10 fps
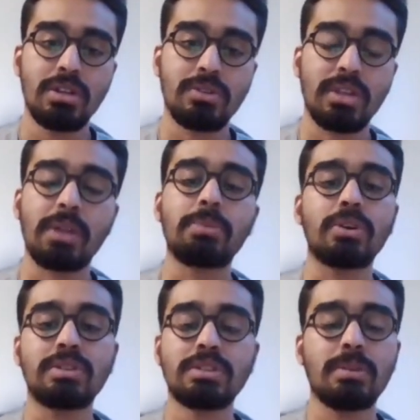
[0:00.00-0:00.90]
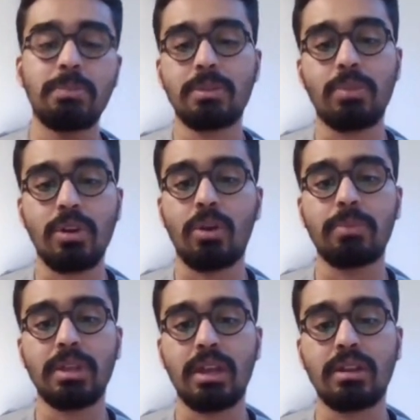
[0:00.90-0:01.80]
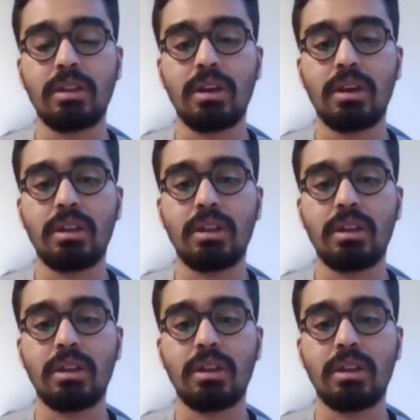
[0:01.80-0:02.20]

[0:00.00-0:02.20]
So that process is a bit more complicated.